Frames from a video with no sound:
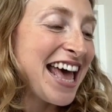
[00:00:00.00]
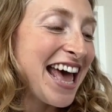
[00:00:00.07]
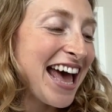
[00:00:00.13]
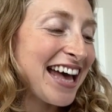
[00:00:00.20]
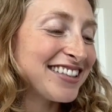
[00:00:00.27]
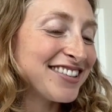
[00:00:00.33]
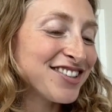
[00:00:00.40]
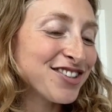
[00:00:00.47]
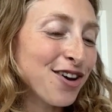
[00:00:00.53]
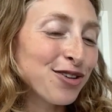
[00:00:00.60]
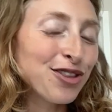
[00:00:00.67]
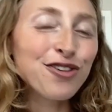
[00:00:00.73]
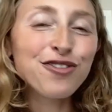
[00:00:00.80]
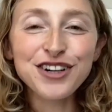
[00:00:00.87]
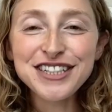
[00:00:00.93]
And so
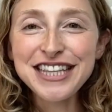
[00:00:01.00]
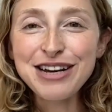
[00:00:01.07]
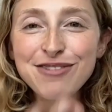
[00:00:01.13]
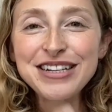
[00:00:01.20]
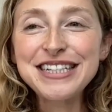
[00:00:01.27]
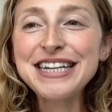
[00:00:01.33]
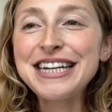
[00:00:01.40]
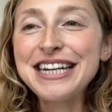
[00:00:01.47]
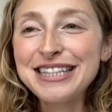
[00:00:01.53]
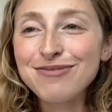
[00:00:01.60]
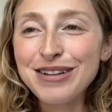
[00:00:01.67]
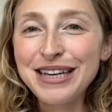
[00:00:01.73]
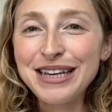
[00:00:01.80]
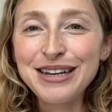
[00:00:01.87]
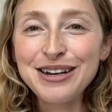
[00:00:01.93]
the first thing we did is
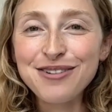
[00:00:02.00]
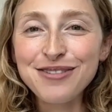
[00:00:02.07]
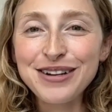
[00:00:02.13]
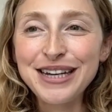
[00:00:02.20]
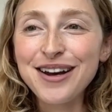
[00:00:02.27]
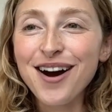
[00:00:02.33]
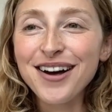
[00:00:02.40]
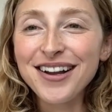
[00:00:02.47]
we got